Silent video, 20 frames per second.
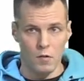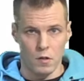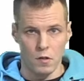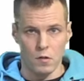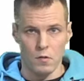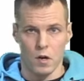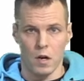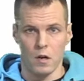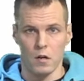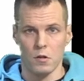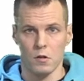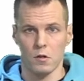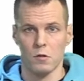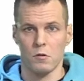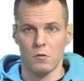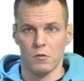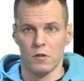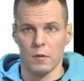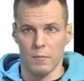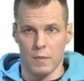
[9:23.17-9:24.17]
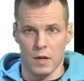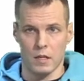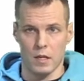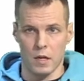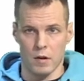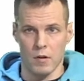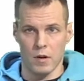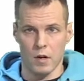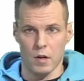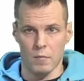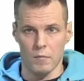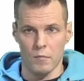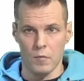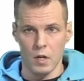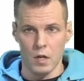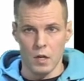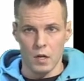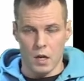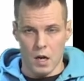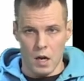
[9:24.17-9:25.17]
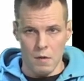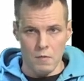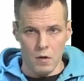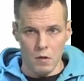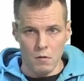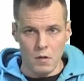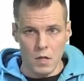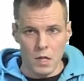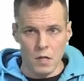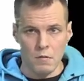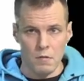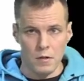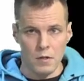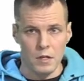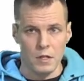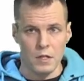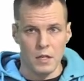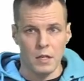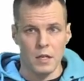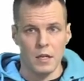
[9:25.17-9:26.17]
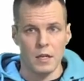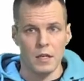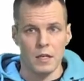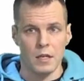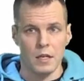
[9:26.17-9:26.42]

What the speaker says: you understood the material. I'm not interested in